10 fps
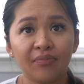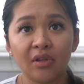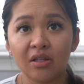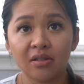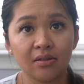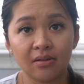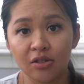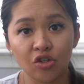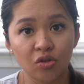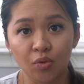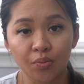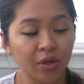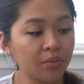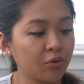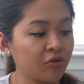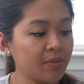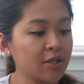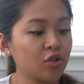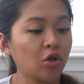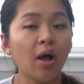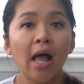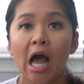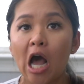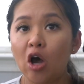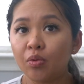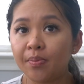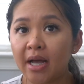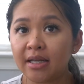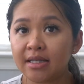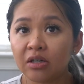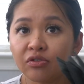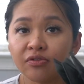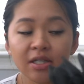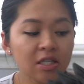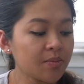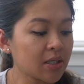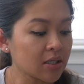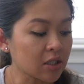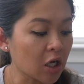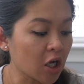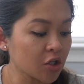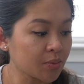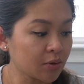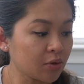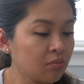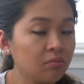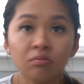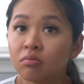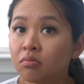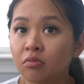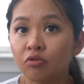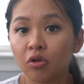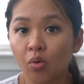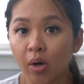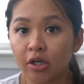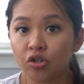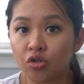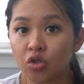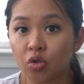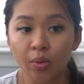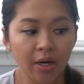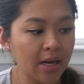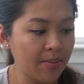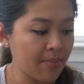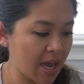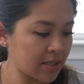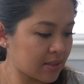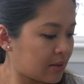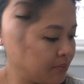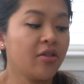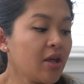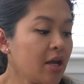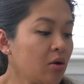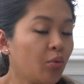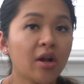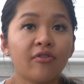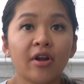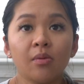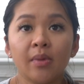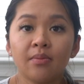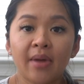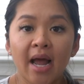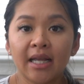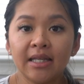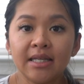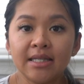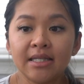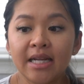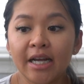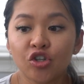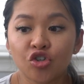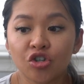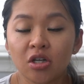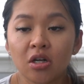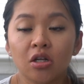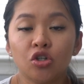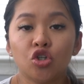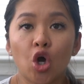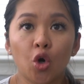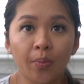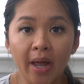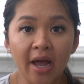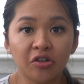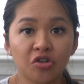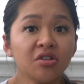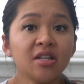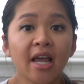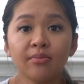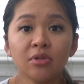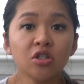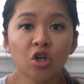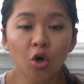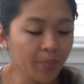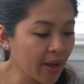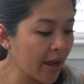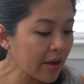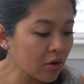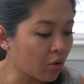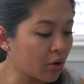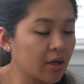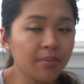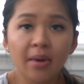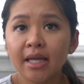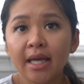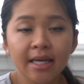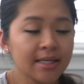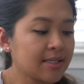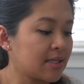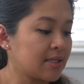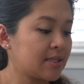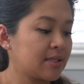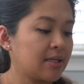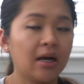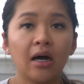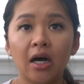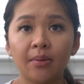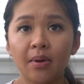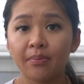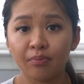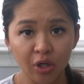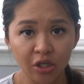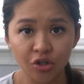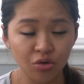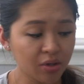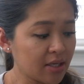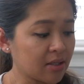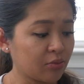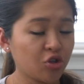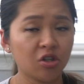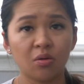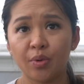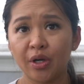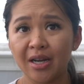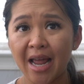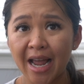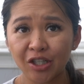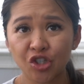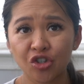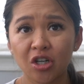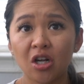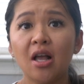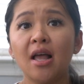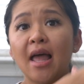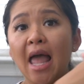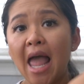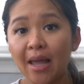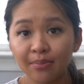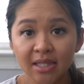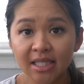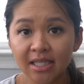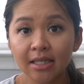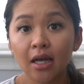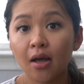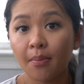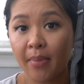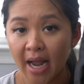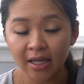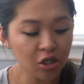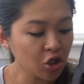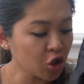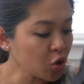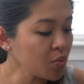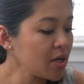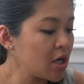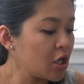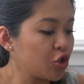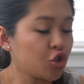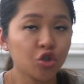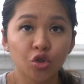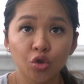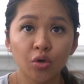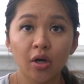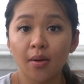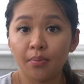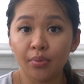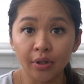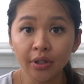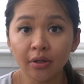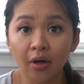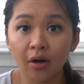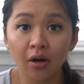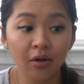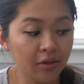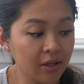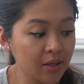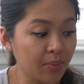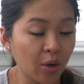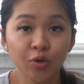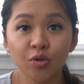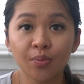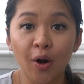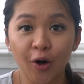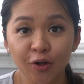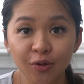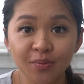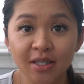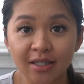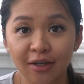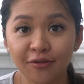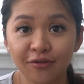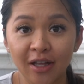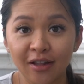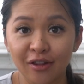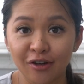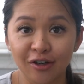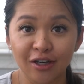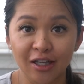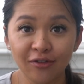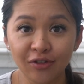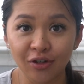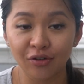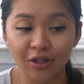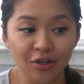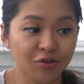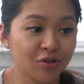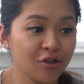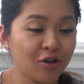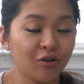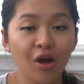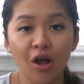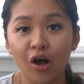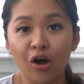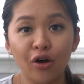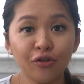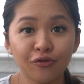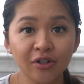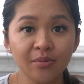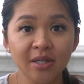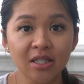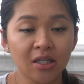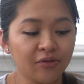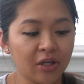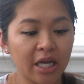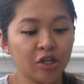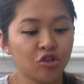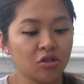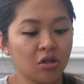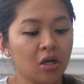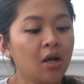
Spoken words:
this is just more breathable for me. So I'll be packing several of these because the hospital requires you to wear a mask. And then what I recommend packing is an extra tote bag, just an empty tote bag, or in my case, since I'm bringing a suitcase, I'm just gonna bring an extra empty packing cube to put all the postpartum stuff that they're gonna give you. These are, you know, all the freebie stuff, the extra